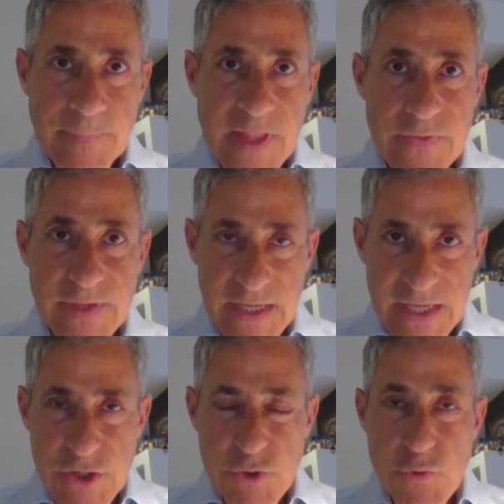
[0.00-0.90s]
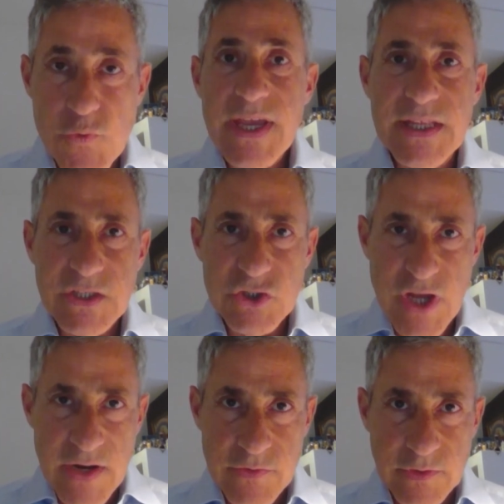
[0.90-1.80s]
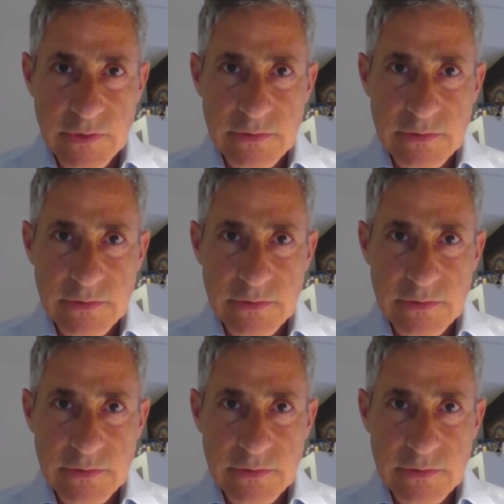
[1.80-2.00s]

the EU in general,